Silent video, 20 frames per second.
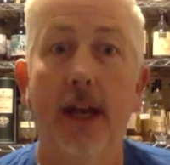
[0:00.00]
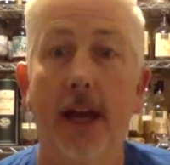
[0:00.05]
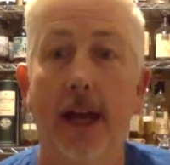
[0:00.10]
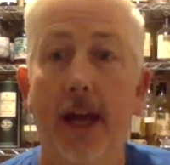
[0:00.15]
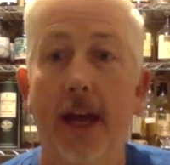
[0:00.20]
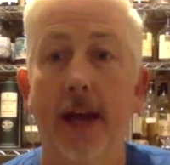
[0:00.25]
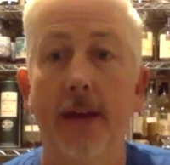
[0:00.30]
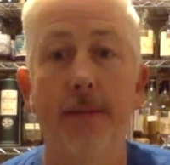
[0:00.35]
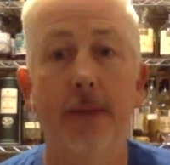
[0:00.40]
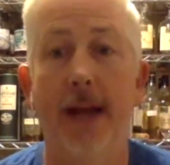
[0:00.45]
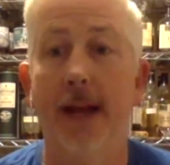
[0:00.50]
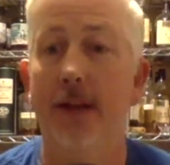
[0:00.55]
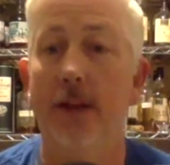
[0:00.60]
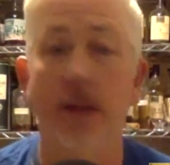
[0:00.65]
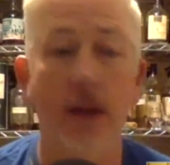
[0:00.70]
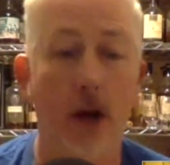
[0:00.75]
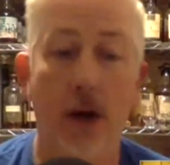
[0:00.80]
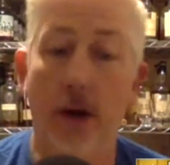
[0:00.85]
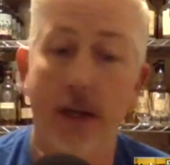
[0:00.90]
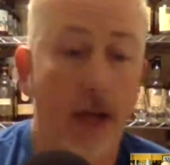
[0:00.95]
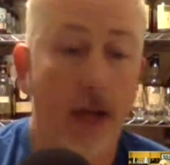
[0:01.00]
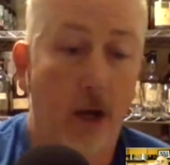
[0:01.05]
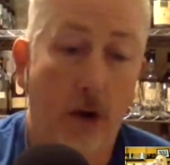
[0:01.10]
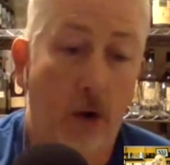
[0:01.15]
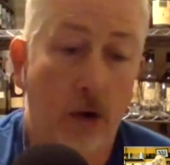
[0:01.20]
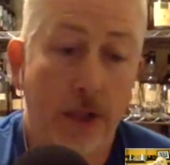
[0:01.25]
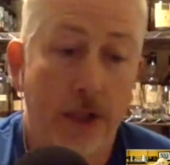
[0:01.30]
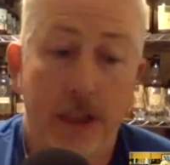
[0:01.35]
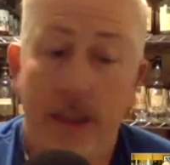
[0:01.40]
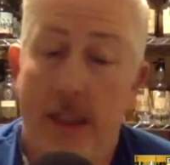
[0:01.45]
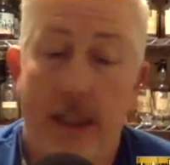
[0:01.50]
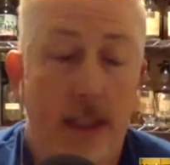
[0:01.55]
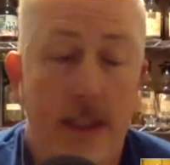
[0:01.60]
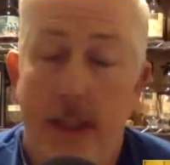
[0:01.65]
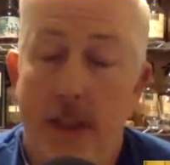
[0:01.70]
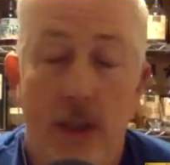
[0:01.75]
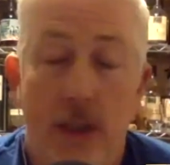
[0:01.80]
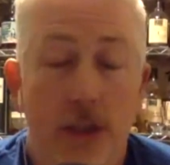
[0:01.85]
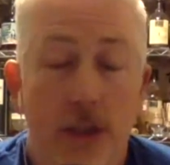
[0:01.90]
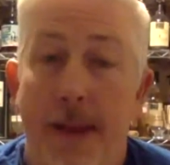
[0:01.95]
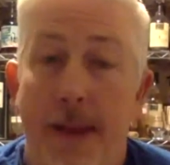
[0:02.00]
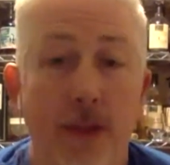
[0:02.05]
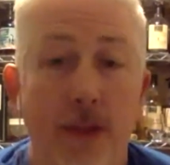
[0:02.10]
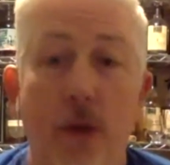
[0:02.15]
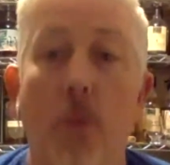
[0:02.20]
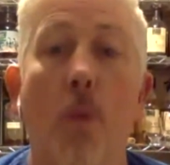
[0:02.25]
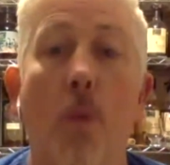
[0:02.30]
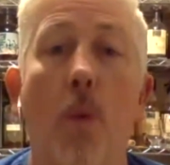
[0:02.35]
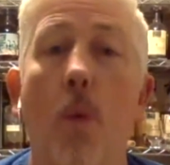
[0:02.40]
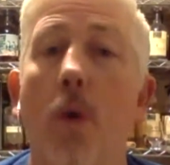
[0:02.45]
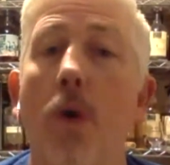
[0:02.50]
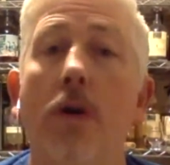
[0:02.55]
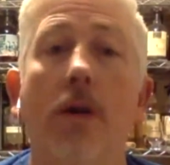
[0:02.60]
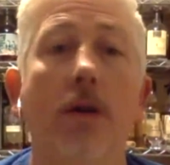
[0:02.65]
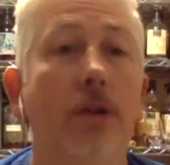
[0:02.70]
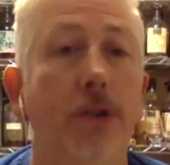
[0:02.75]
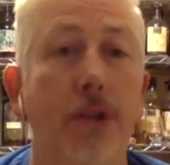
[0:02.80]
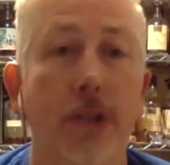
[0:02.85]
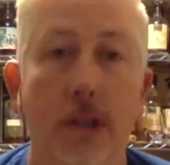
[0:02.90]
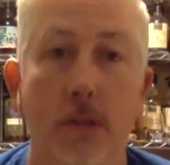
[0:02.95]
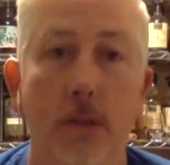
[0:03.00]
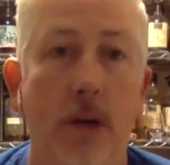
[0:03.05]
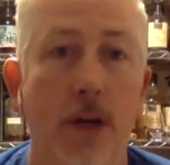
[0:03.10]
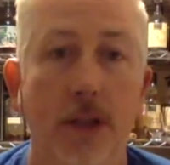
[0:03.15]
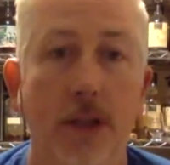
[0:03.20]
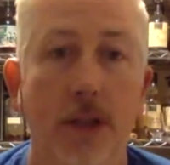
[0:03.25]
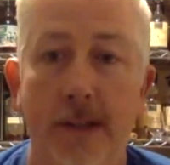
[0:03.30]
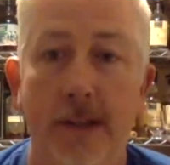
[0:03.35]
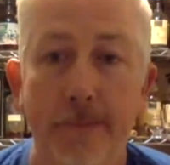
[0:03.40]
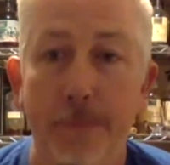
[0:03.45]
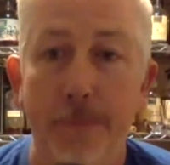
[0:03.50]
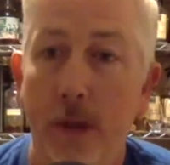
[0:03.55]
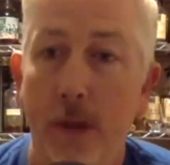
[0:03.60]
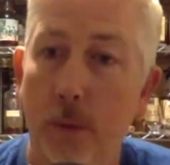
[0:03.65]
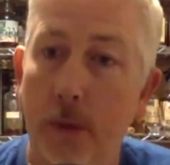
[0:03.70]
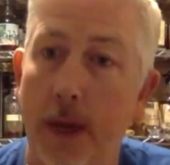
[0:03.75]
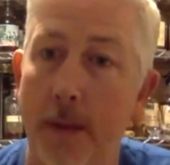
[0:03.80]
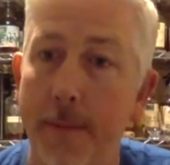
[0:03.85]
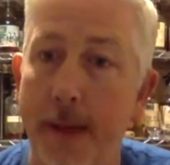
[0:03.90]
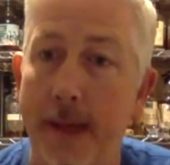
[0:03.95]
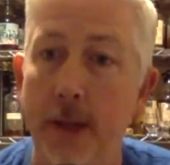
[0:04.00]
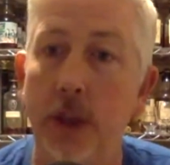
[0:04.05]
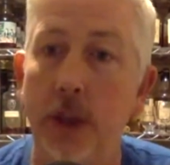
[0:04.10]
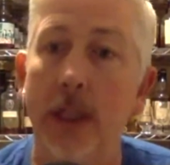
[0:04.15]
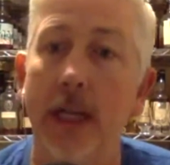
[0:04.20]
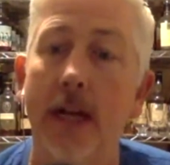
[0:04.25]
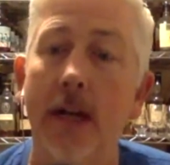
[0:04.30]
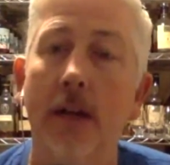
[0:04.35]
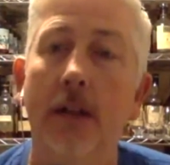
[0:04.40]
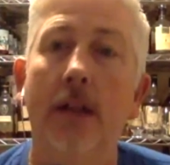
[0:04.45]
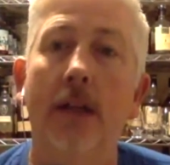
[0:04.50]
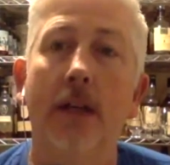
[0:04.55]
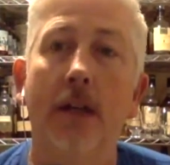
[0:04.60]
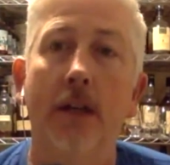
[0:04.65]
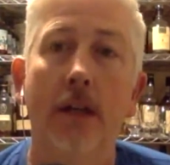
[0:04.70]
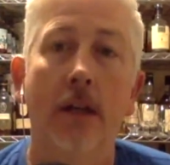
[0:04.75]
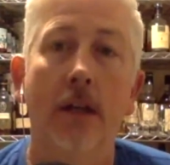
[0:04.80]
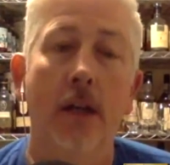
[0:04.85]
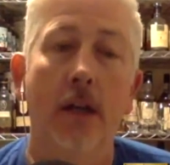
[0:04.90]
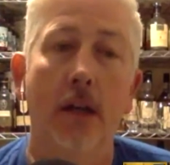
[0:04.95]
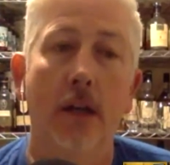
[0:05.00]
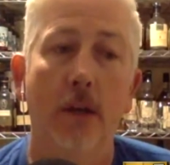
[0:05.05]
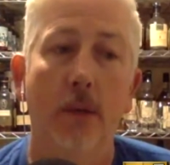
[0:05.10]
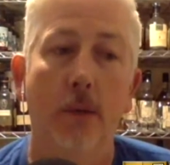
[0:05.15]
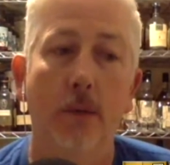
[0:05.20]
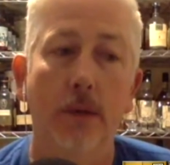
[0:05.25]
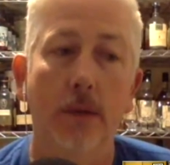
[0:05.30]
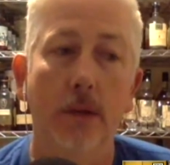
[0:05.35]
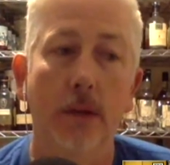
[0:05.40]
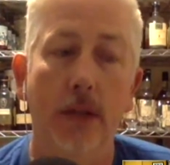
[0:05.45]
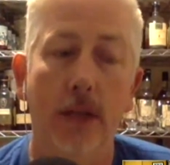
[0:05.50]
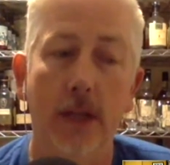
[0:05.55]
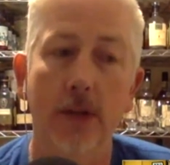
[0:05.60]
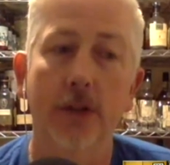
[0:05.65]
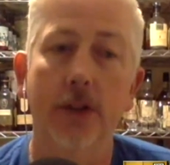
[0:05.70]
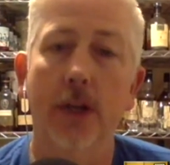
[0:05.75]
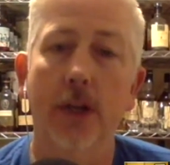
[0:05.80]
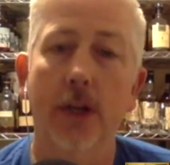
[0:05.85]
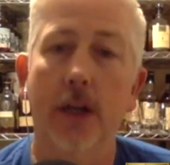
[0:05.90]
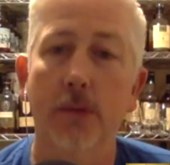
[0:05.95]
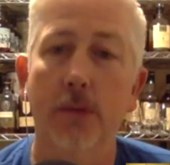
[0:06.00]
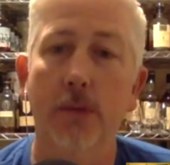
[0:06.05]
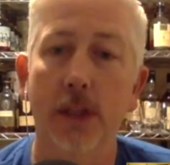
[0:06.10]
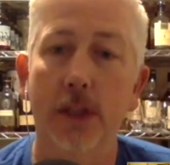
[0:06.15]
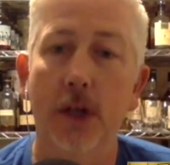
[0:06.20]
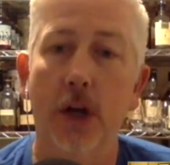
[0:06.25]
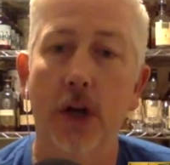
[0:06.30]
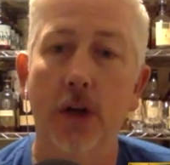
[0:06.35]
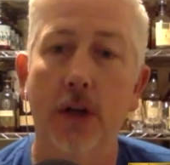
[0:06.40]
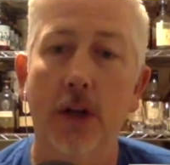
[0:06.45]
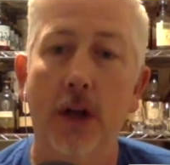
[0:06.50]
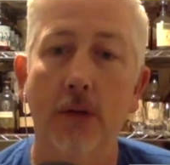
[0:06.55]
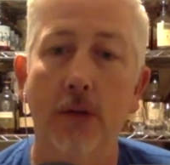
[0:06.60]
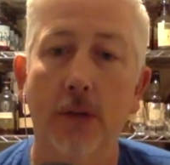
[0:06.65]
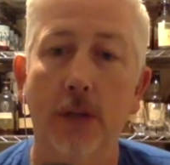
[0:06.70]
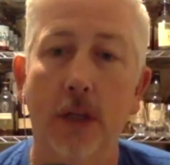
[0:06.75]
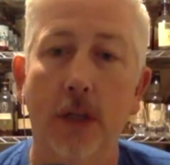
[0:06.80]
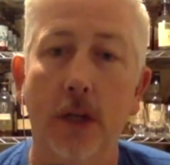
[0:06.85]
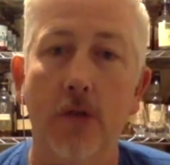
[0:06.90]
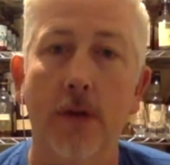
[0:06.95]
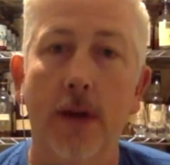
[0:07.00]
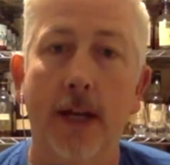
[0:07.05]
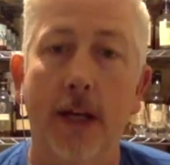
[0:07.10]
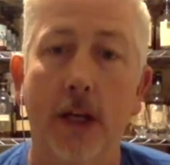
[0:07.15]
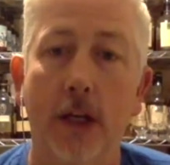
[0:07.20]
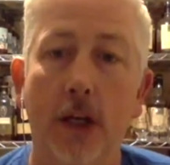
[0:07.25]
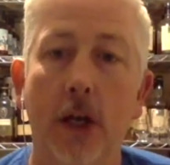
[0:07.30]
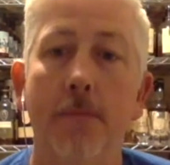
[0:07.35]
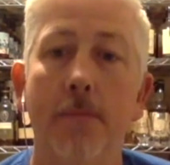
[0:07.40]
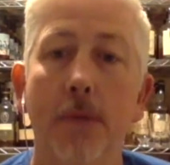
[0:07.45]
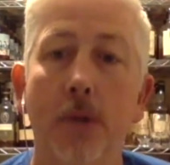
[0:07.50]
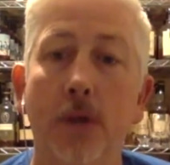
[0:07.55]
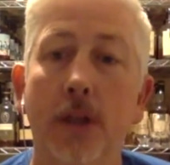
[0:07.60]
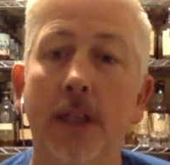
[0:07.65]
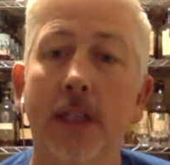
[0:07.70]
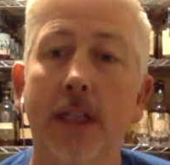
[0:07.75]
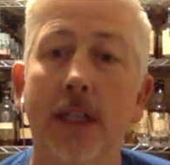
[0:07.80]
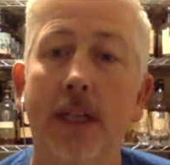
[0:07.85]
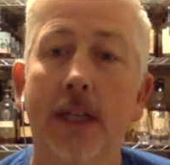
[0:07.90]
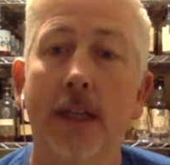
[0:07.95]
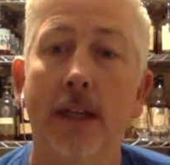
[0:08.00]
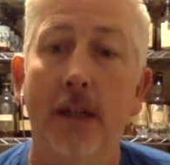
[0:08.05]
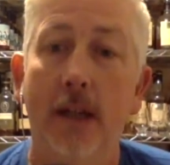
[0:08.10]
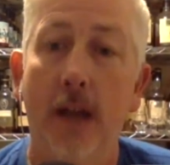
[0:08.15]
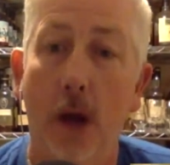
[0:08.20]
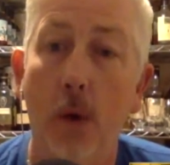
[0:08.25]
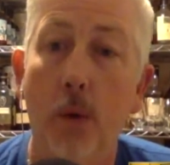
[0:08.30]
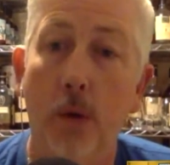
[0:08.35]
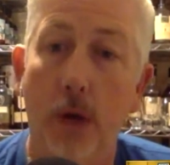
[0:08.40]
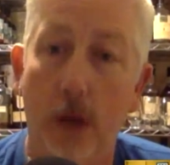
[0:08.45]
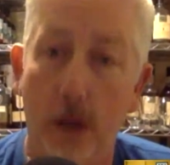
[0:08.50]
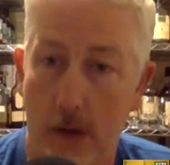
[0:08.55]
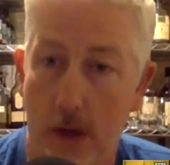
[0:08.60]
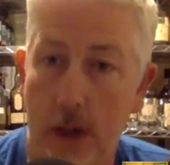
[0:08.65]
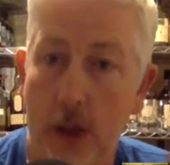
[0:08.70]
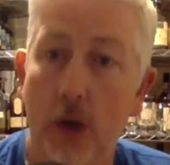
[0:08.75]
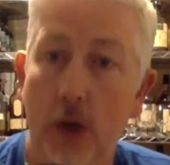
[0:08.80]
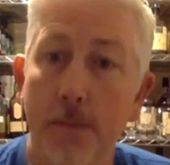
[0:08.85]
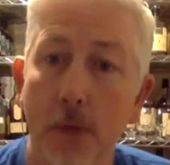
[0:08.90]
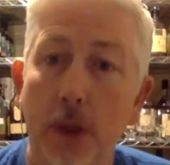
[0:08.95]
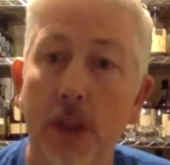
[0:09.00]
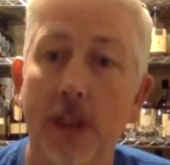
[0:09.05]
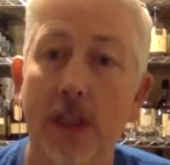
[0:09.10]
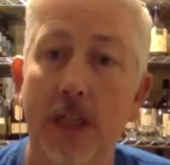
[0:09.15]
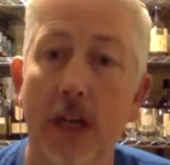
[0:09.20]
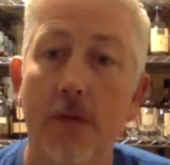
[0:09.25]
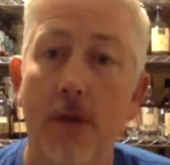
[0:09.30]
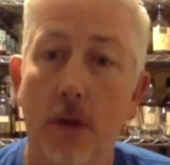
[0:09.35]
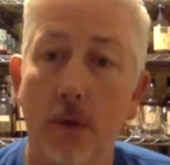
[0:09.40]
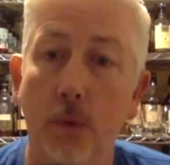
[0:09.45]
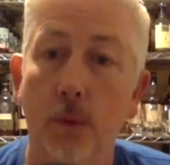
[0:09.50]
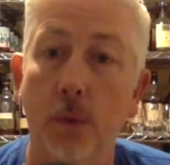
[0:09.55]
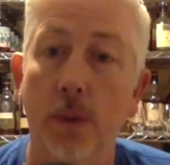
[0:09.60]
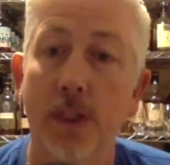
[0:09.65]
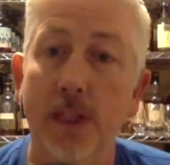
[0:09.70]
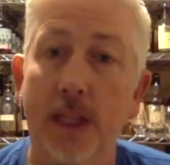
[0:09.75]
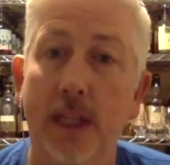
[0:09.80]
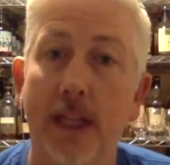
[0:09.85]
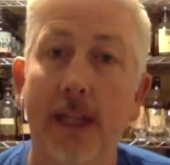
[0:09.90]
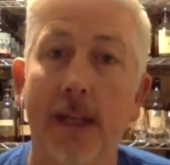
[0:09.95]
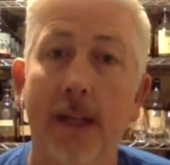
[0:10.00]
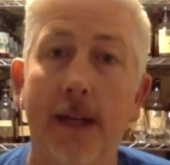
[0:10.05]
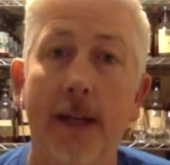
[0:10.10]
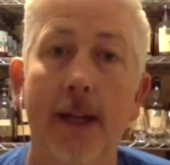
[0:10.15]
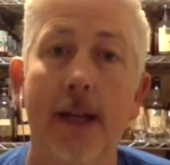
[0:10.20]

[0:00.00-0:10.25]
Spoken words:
And honestly, that just meant the world to us. When I mentioned earlier, here's us. We started out to create a community, a community around whiskey.